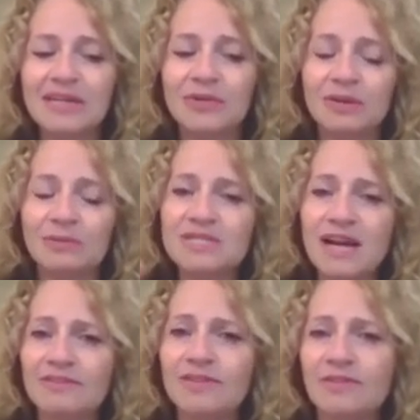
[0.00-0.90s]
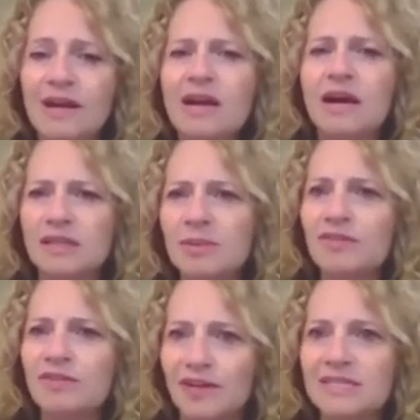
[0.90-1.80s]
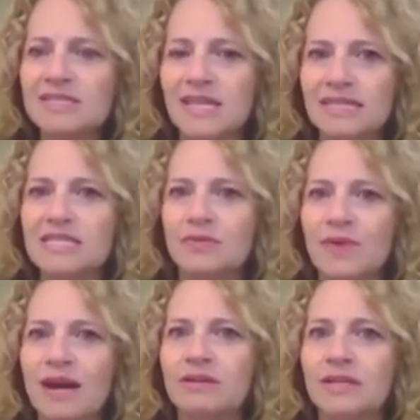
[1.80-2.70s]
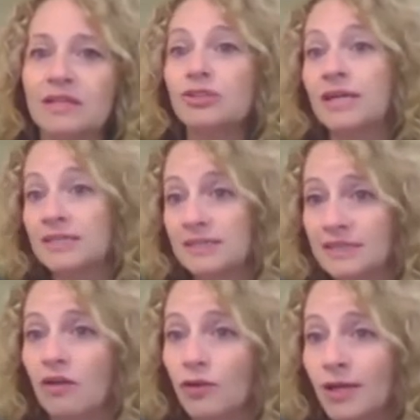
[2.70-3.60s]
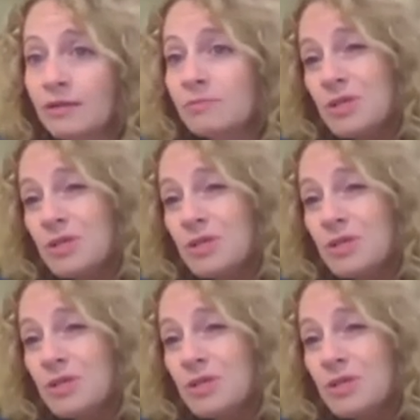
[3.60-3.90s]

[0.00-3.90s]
There was kind of a little bit of a frenzy like this around electronic discovery,